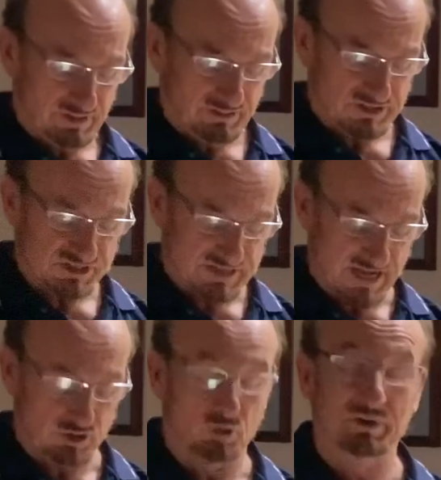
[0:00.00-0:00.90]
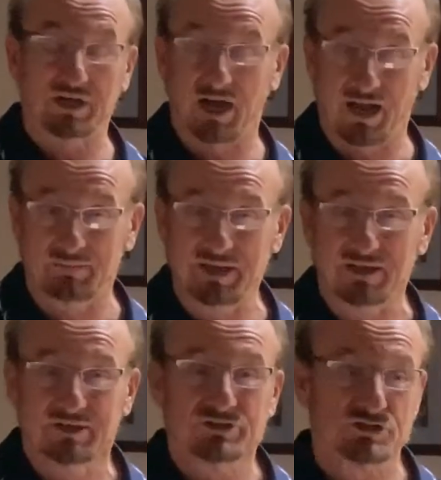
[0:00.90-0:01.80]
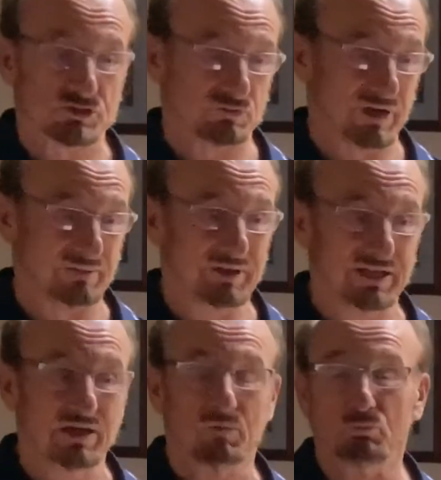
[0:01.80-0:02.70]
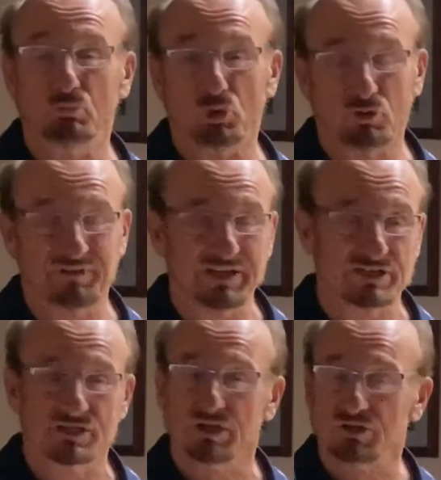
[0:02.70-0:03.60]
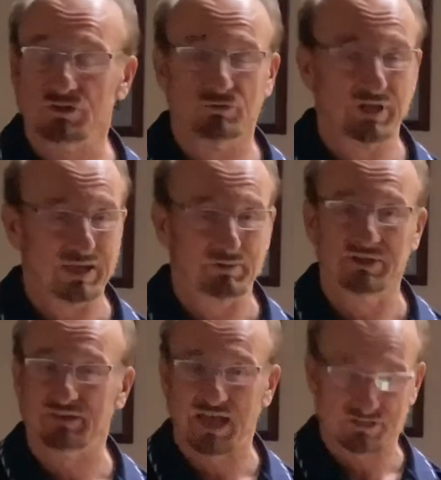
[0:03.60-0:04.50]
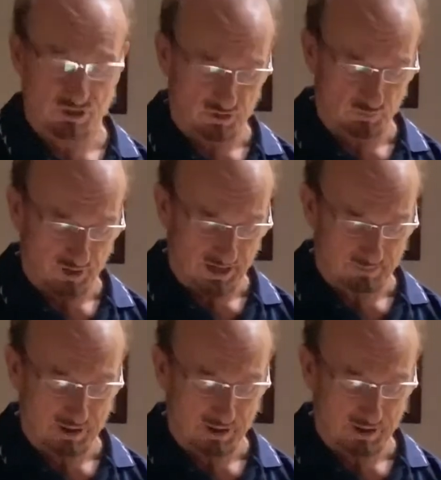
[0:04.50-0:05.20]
The stay-at-home economy, streaming, movies, you name it, that's gone way up.